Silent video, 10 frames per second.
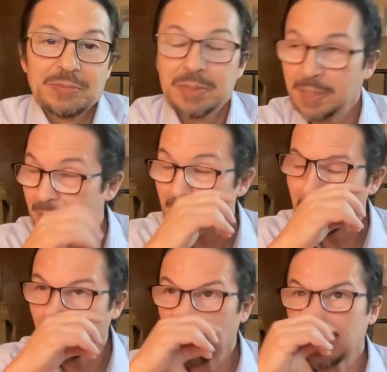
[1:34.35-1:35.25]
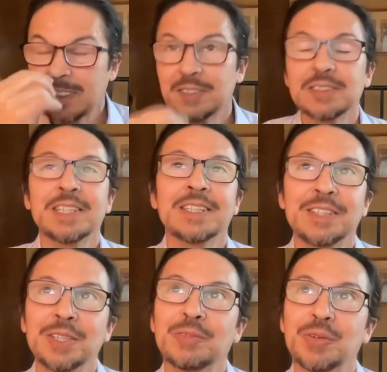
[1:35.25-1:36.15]
I've been teaching at
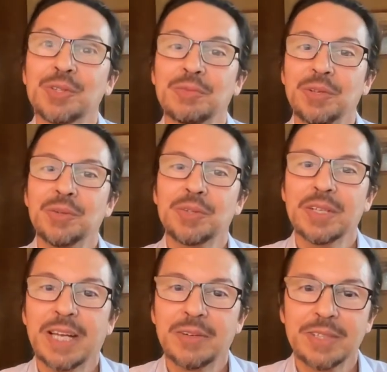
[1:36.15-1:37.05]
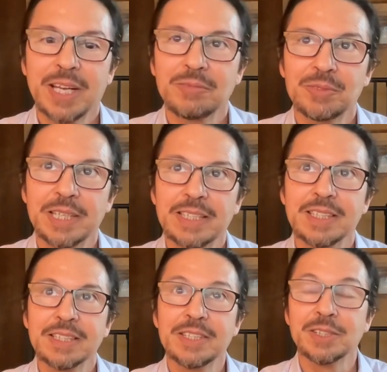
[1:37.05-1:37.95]
the University of Houston downtown for
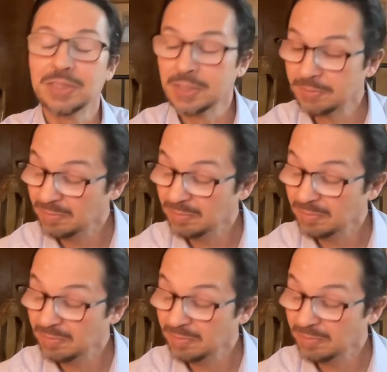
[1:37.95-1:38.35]
18 years.